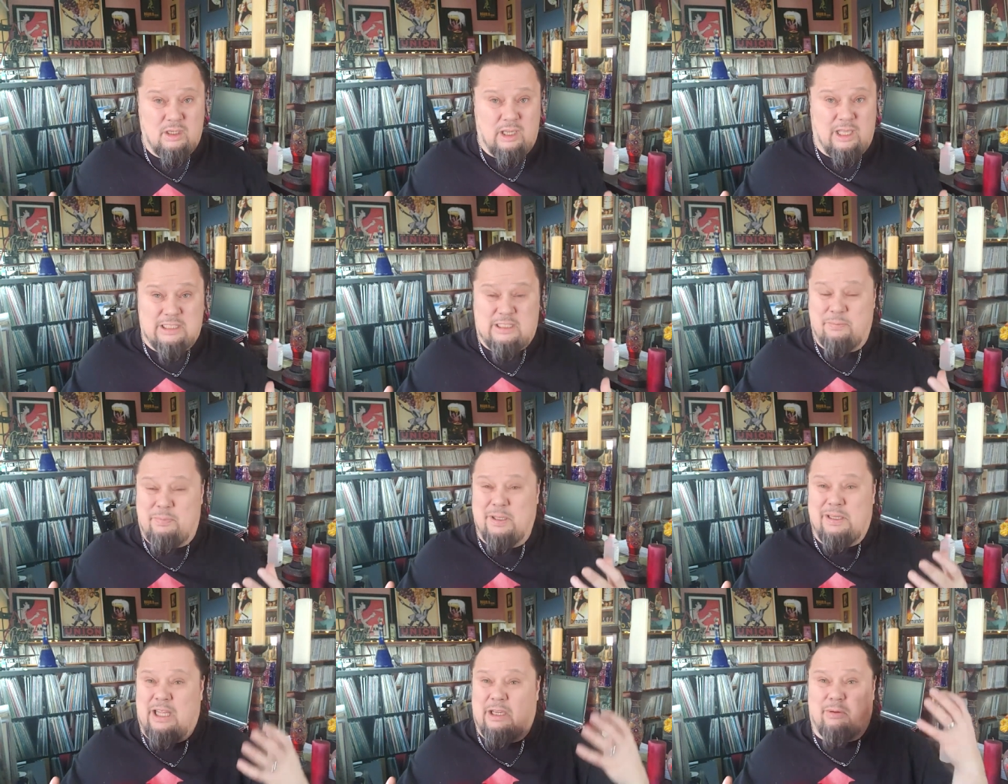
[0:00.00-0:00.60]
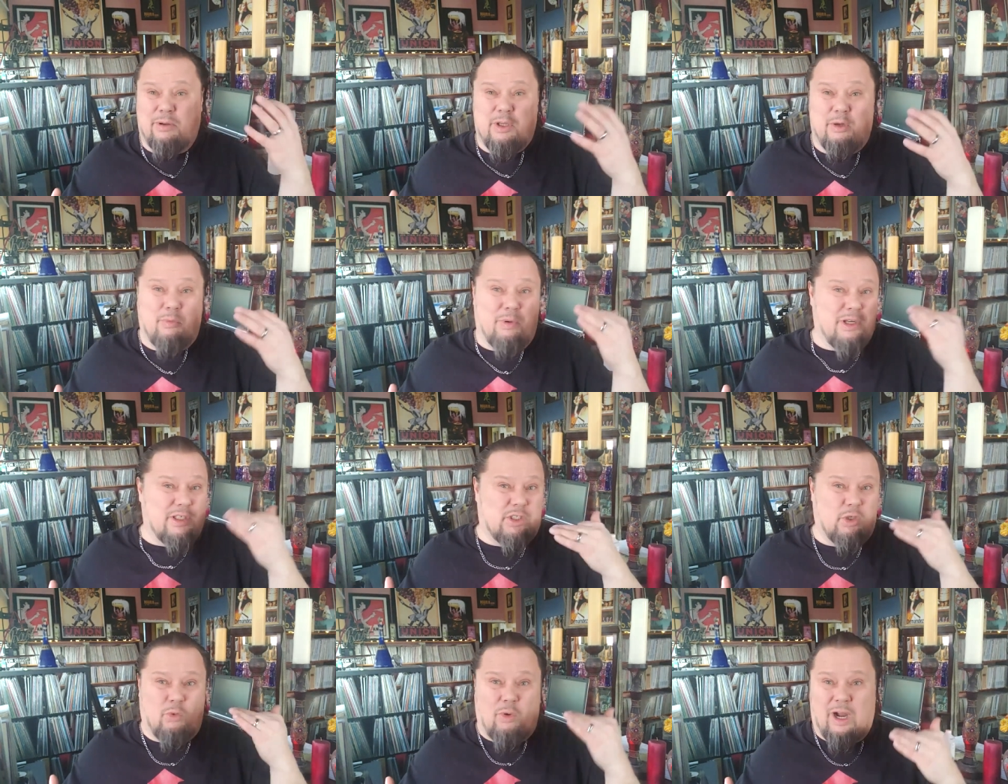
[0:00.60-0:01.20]
It's a bit like when you
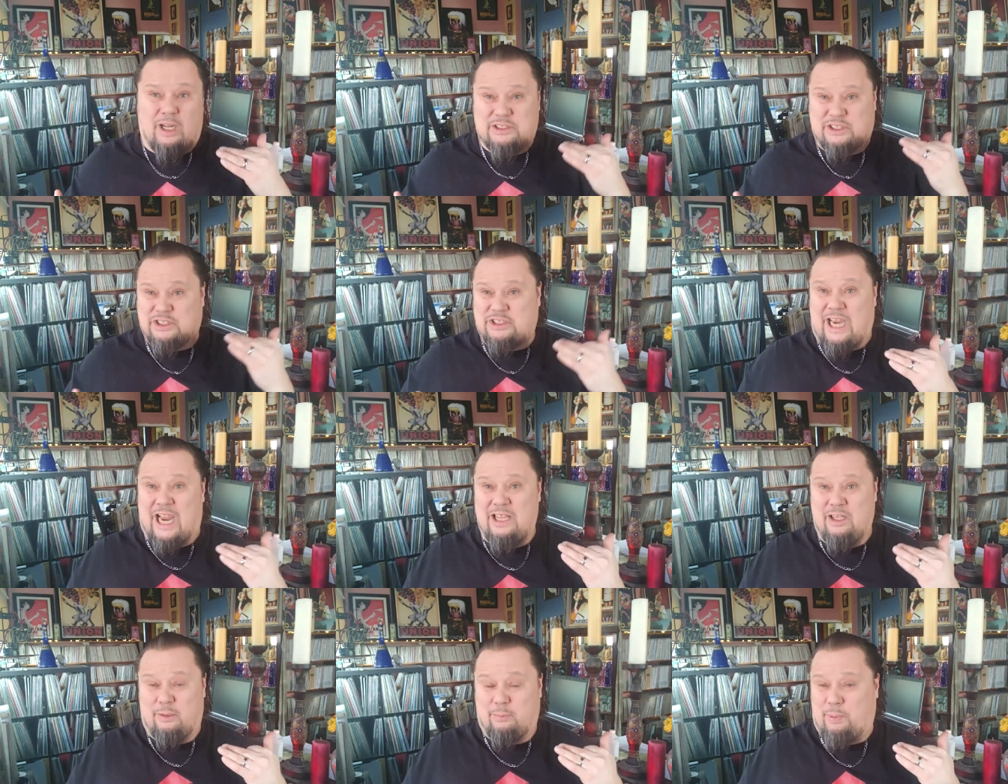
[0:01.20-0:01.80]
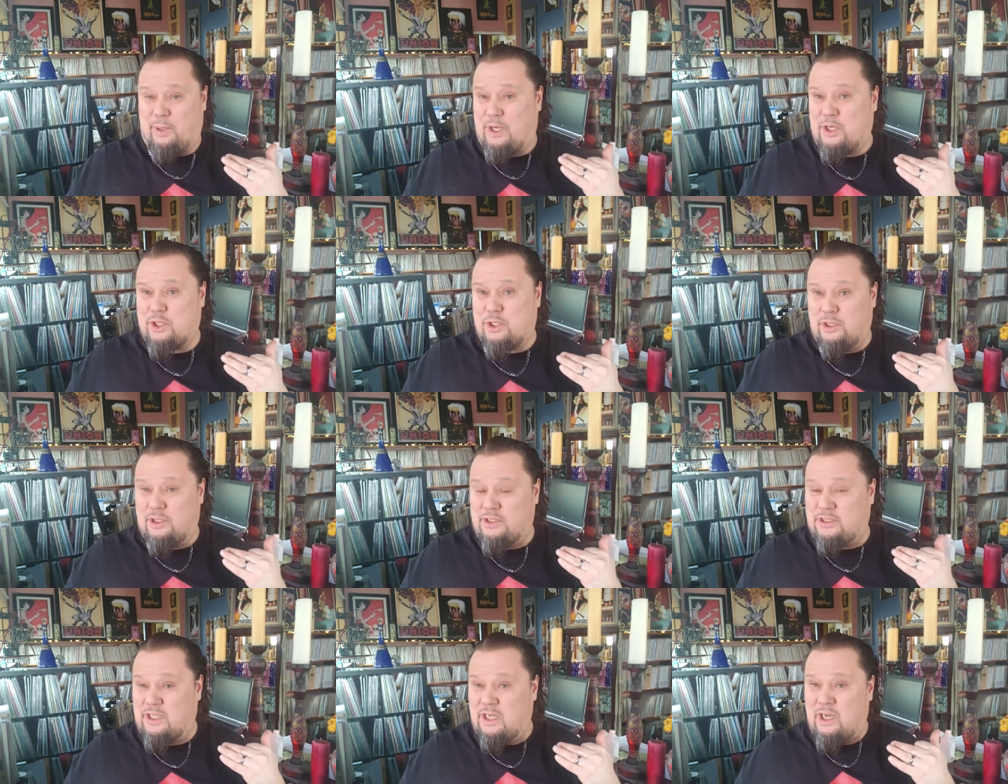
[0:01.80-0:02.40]
used to watch silent
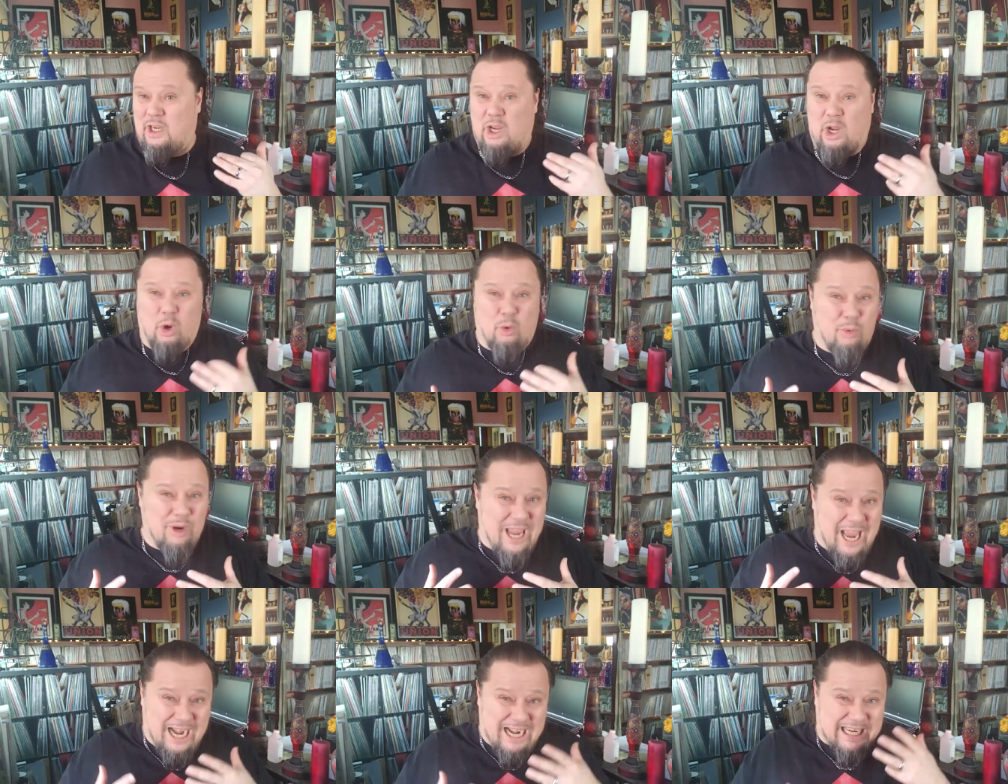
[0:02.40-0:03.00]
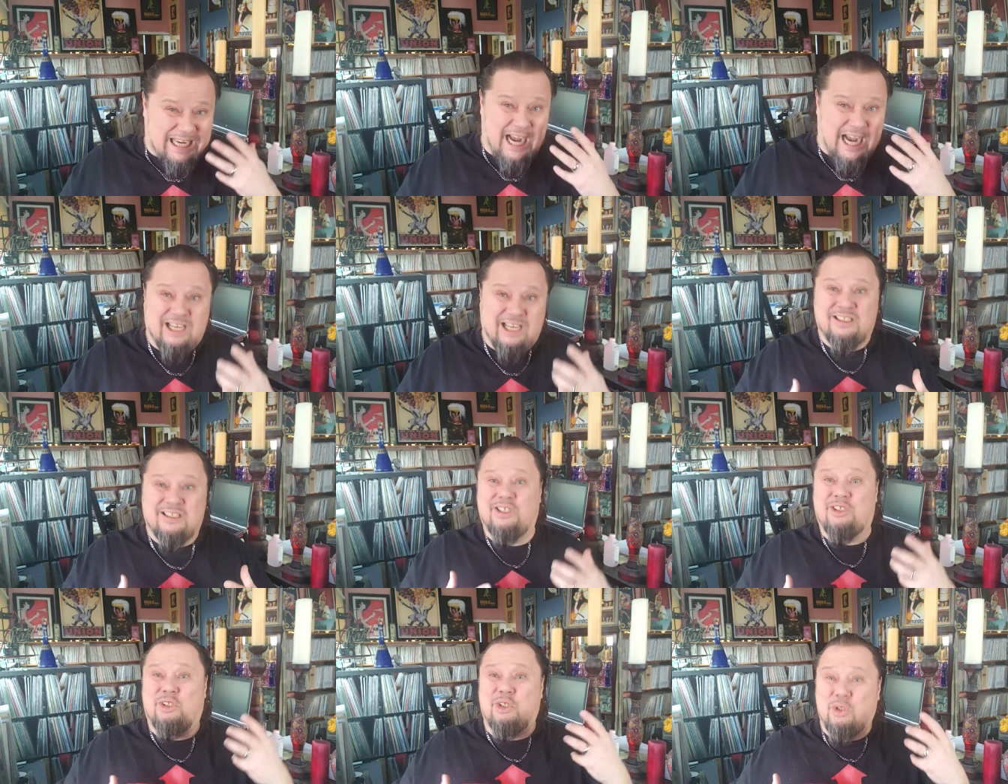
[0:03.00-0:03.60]
pictures we had to kind of
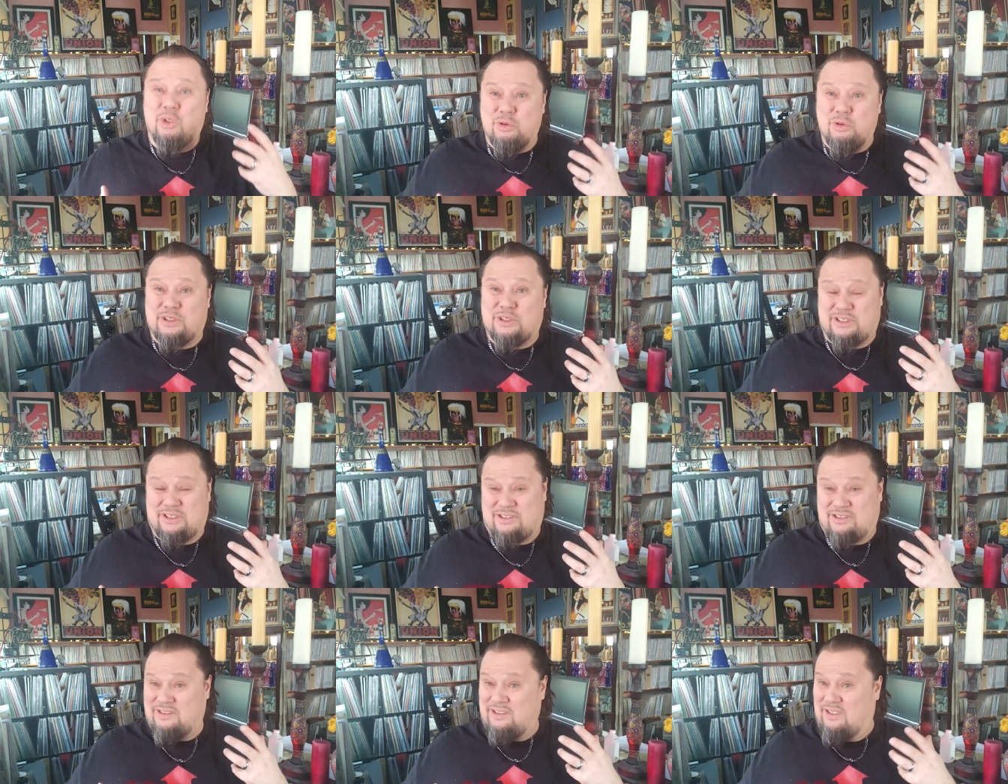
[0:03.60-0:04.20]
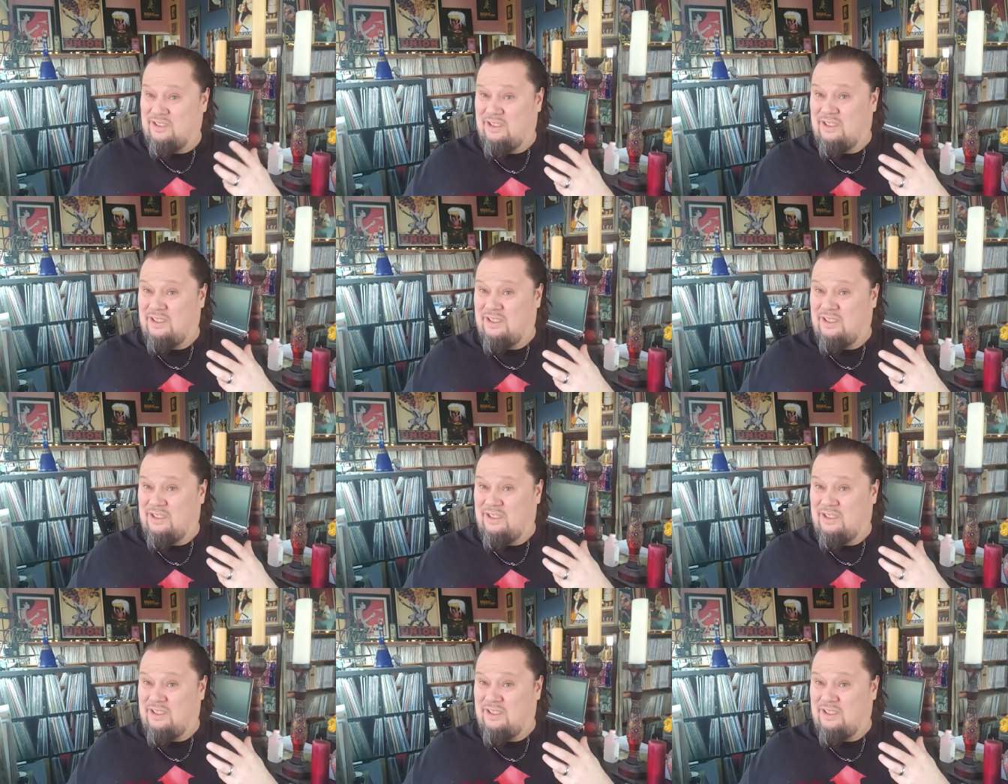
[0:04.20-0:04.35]
deduce